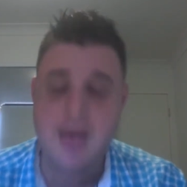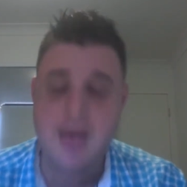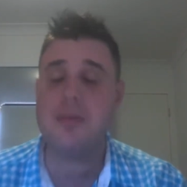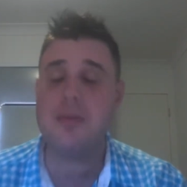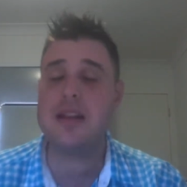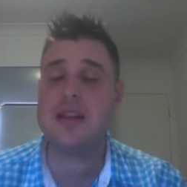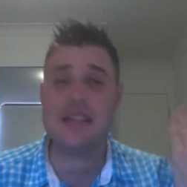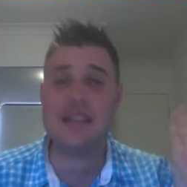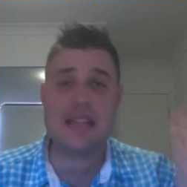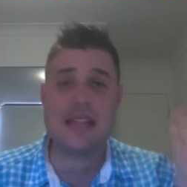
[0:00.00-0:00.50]

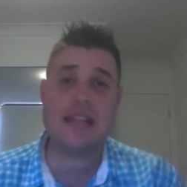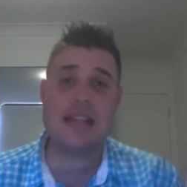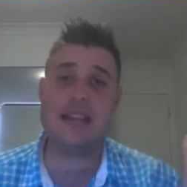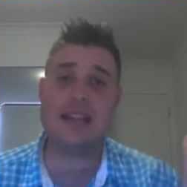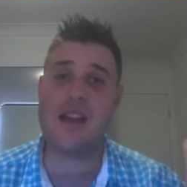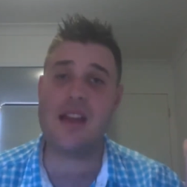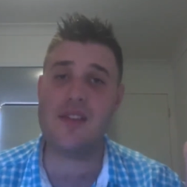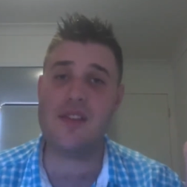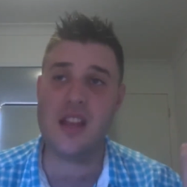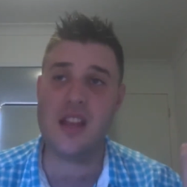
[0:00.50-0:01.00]
But it needs to
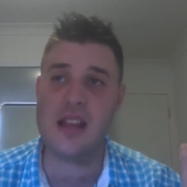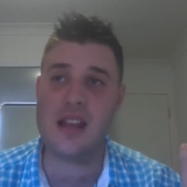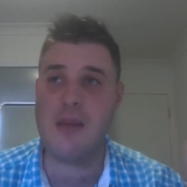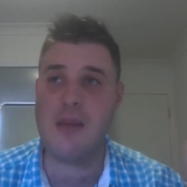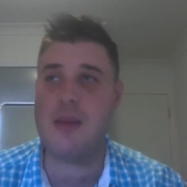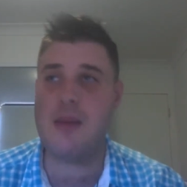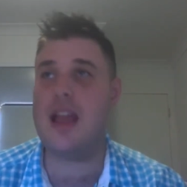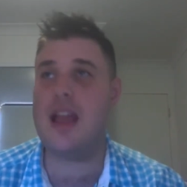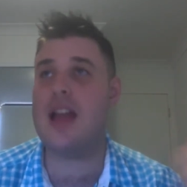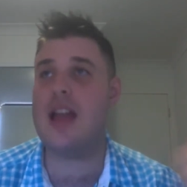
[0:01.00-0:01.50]
have
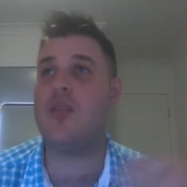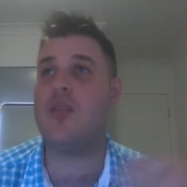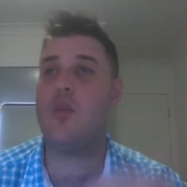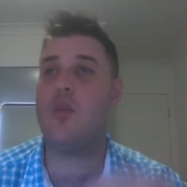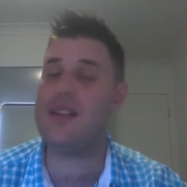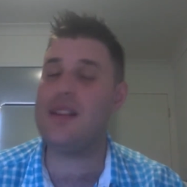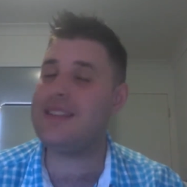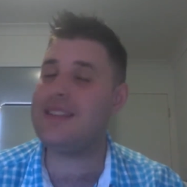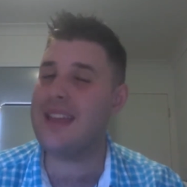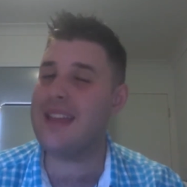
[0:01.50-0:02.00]
dynamic, and
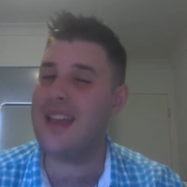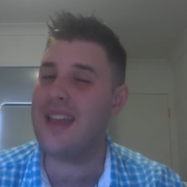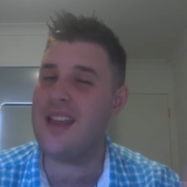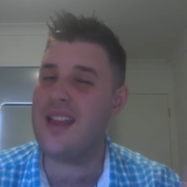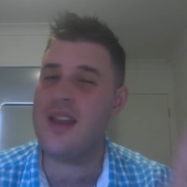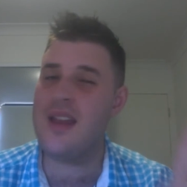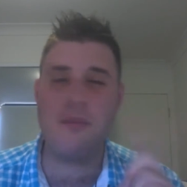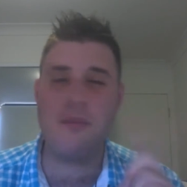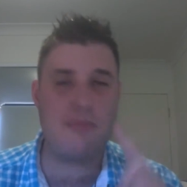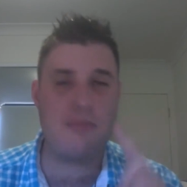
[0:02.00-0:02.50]
once
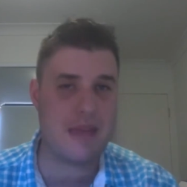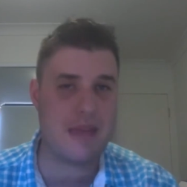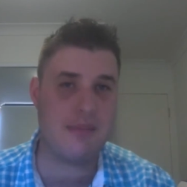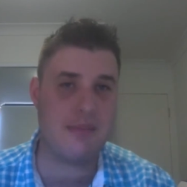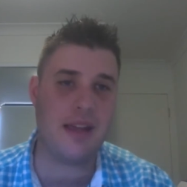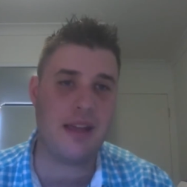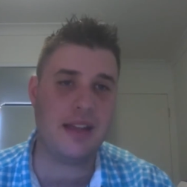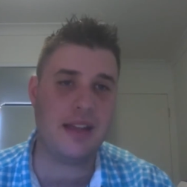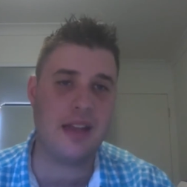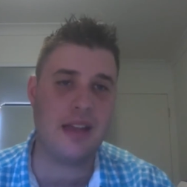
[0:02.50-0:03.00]
again, Me and
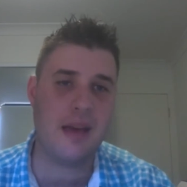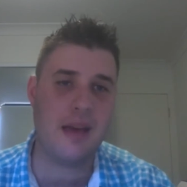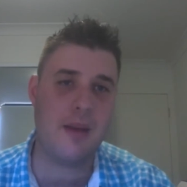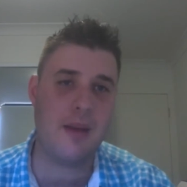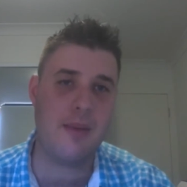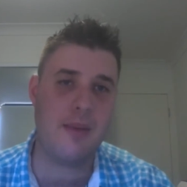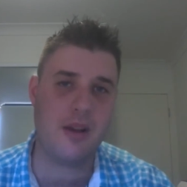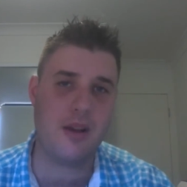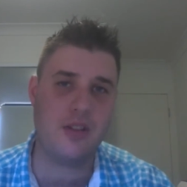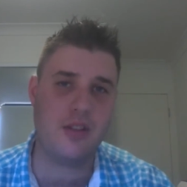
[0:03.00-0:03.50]
My Guitar
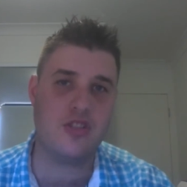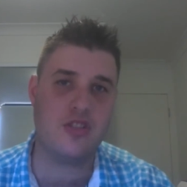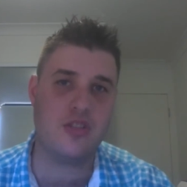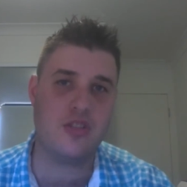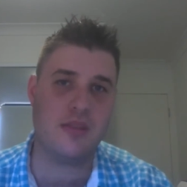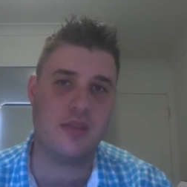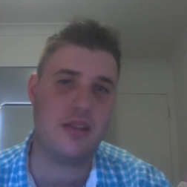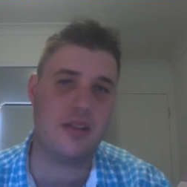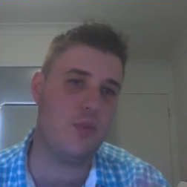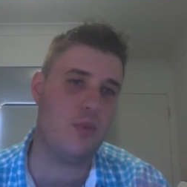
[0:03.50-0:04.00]
by
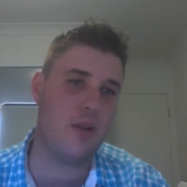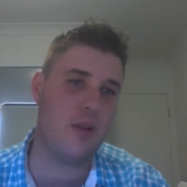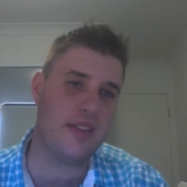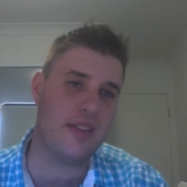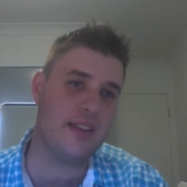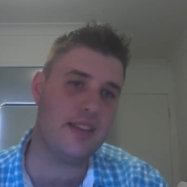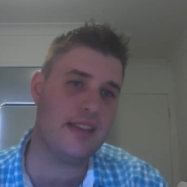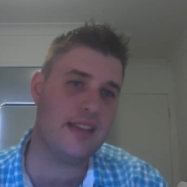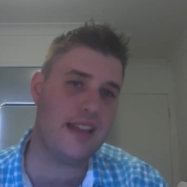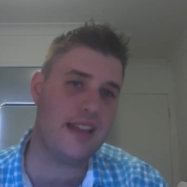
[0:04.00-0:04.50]
Belgium is one
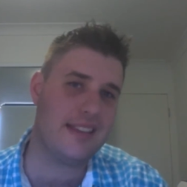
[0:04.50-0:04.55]
that stands